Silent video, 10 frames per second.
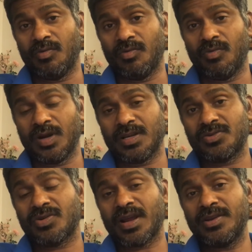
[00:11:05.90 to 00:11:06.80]
what it
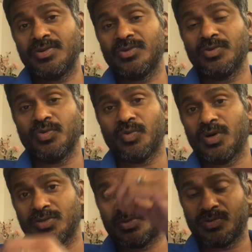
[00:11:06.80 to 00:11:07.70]
tried to do
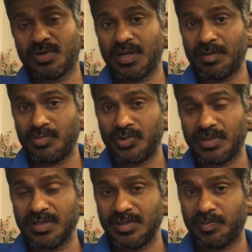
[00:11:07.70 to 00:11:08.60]
was to come to
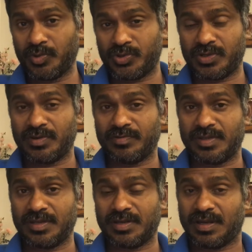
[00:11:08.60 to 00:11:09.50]
this portion of
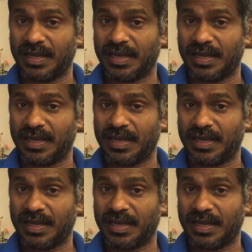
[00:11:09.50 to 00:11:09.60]
the